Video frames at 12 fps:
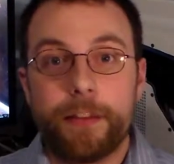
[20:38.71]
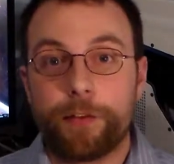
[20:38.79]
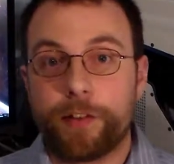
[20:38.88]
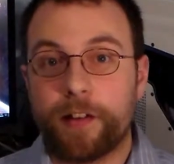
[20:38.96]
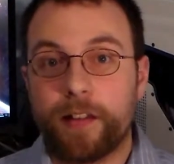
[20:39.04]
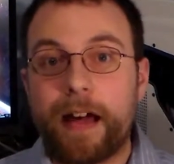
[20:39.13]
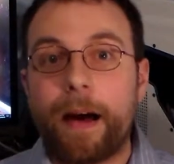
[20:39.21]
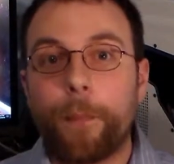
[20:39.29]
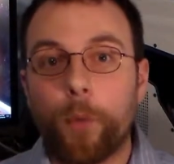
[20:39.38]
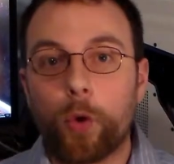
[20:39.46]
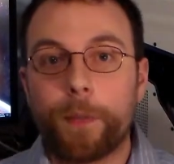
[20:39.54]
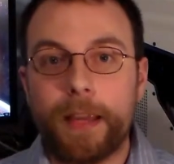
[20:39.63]
There's a
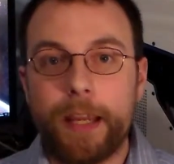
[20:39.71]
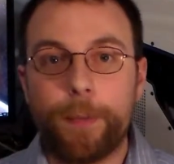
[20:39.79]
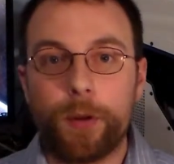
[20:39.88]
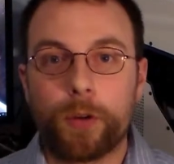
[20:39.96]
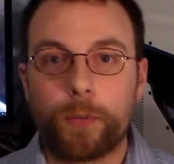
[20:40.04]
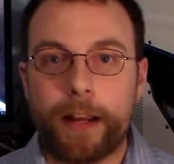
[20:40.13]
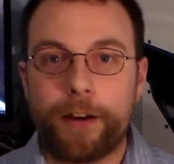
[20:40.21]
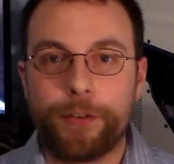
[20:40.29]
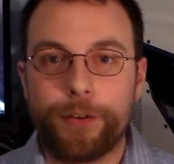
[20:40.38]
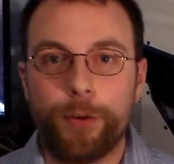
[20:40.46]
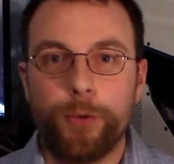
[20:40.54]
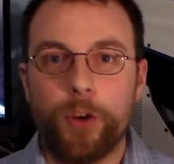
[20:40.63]
lot more people
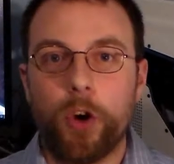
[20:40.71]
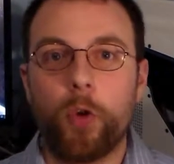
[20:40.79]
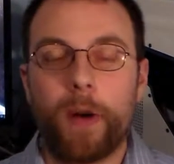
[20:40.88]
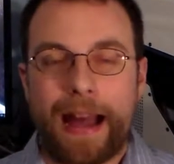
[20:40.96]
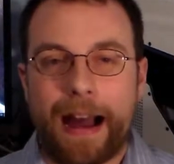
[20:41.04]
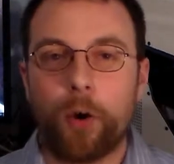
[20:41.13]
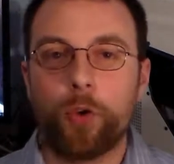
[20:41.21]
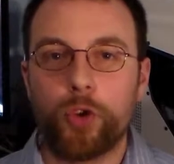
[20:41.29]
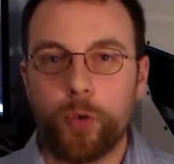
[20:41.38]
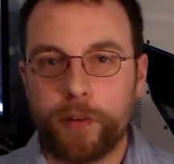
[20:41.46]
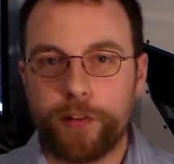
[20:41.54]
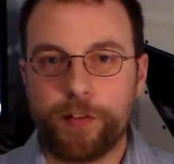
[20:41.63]
around who know how
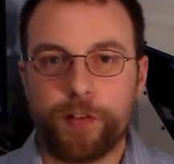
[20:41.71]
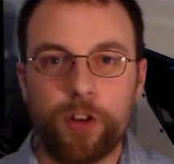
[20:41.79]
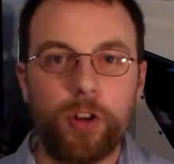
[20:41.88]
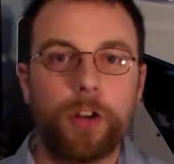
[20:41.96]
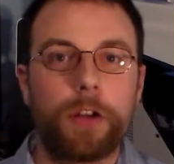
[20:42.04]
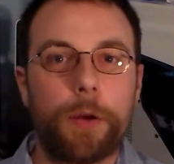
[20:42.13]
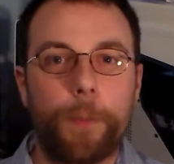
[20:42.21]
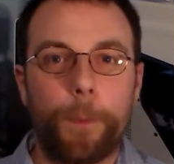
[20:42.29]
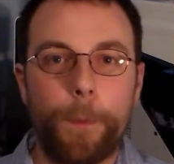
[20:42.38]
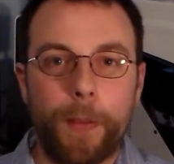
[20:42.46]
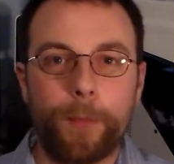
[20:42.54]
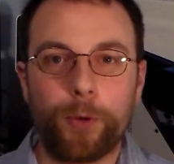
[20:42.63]
to install
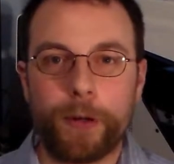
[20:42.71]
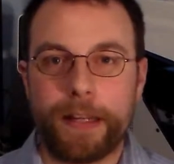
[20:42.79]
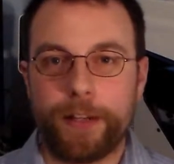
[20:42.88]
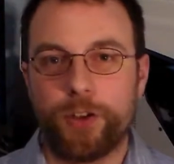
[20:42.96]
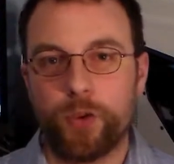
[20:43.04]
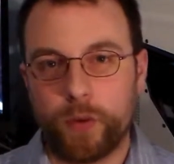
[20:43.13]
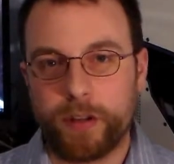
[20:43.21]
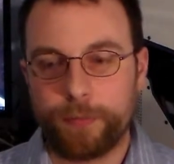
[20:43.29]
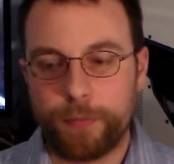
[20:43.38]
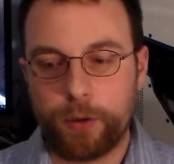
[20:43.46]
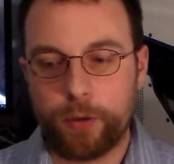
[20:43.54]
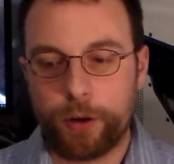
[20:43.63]
memory into a
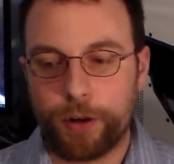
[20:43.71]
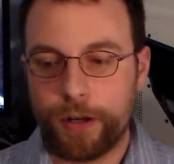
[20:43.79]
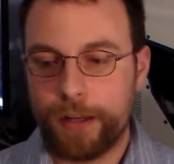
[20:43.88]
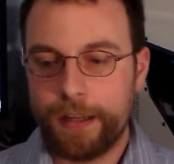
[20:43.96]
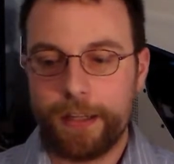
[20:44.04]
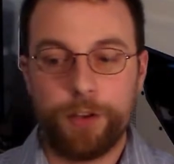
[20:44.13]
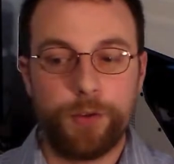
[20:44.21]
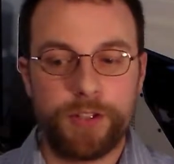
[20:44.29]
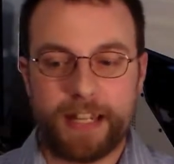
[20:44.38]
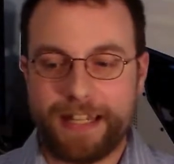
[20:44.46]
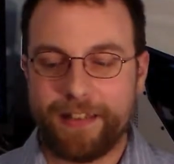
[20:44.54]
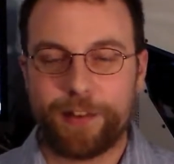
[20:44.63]
computer. You
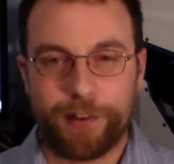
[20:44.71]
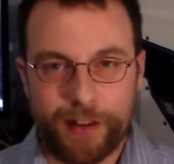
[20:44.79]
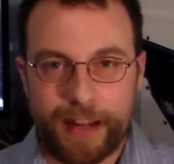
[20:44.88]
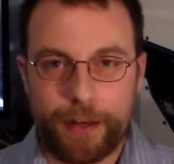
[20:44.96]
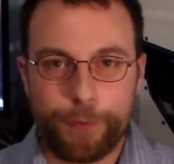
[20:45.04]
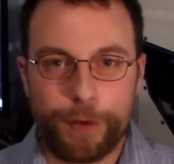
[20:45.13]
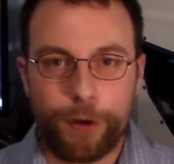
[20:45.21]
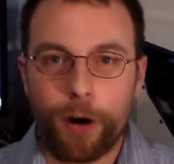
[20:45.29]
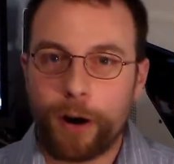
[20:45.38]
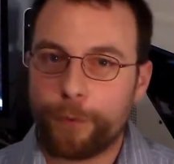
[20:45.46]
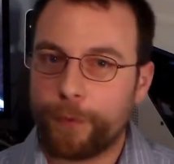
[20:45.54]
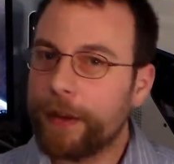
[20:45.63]
take the side of it
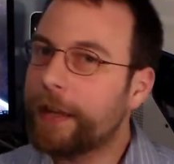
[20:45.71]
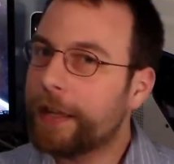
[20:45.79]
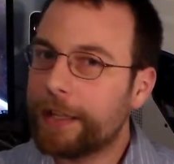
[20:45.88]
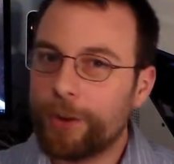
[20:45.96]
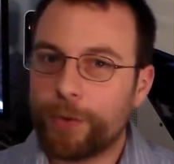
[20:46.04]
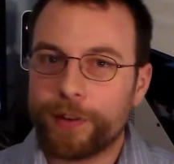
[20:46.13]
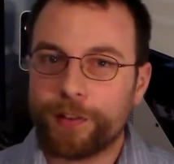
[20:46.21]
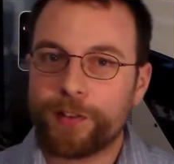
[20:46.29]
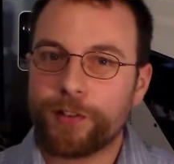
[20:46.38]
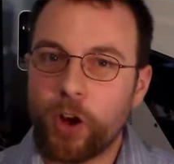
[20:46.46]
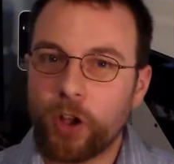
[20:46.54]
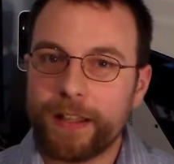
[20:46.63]
off, you
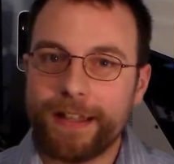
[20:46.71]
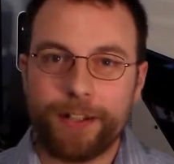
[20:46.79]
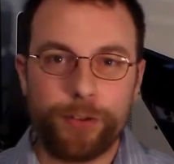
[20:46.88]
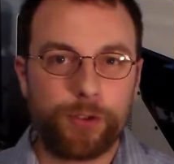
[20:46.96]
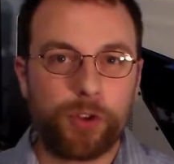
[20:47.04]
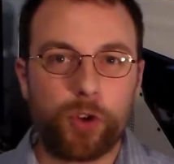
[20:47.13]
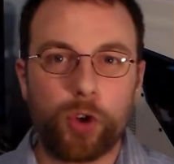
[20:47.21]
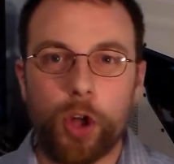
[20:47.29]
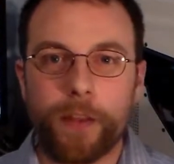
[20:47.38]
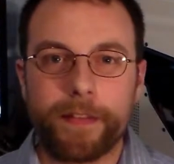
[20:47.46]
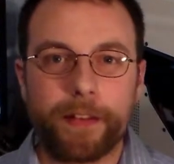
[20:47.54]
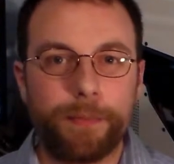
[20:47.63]
install it, you turn
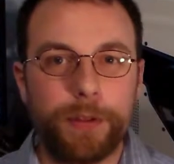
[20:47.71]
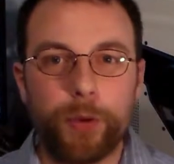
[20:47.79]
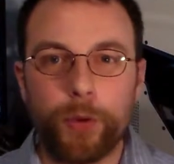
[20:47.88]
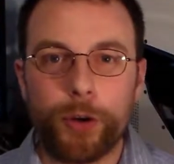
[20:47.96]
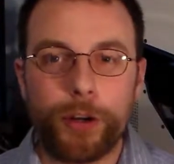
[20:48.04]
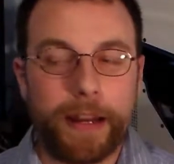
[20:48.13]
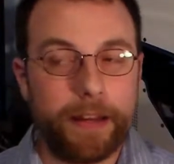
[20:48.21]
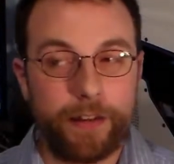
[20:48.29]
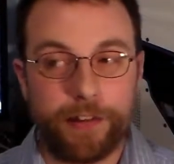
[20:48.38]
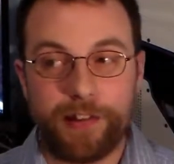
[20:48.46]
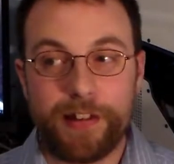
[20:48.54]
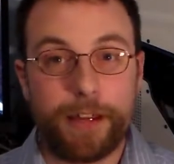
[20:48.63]
on the computer, and
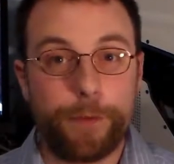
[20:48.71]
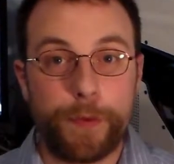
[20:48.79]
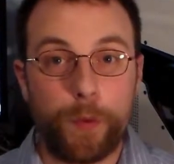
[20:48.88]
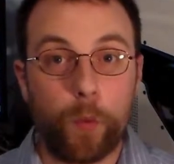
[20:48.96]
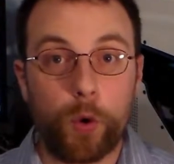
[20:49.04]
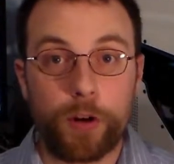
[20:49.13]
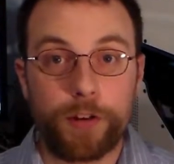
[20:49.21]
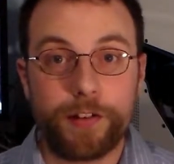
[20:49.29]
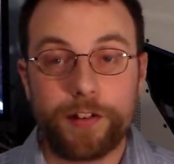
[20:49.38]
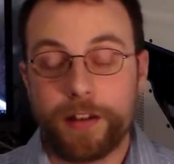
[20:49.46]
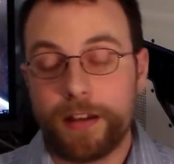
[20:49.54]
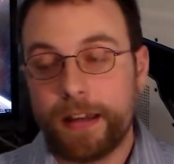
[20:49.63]
you see if it
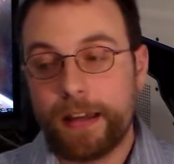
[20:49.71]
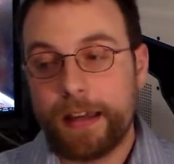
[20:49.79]
works.